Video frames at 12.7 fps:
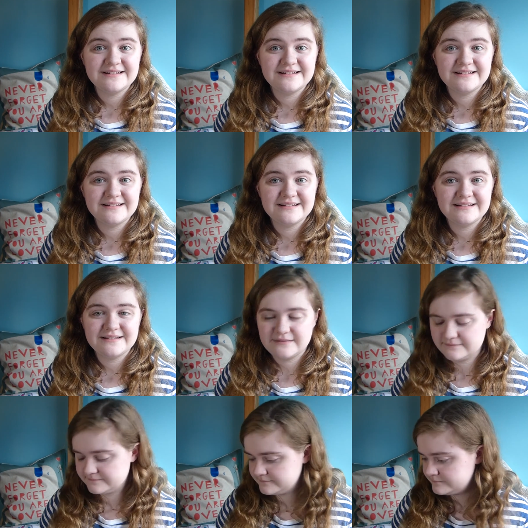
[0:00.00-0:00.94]

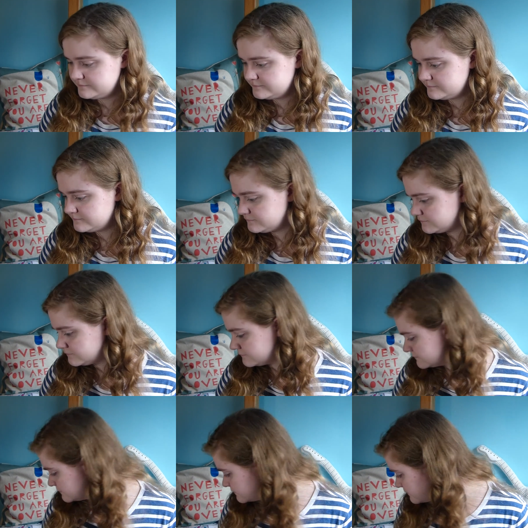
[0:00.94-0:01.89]

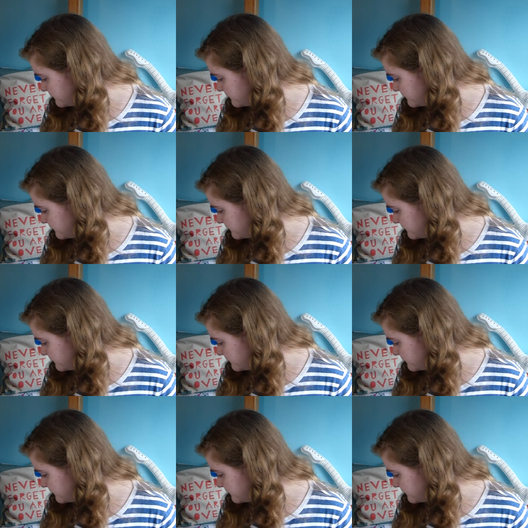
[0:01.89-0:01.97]
(no one is talking)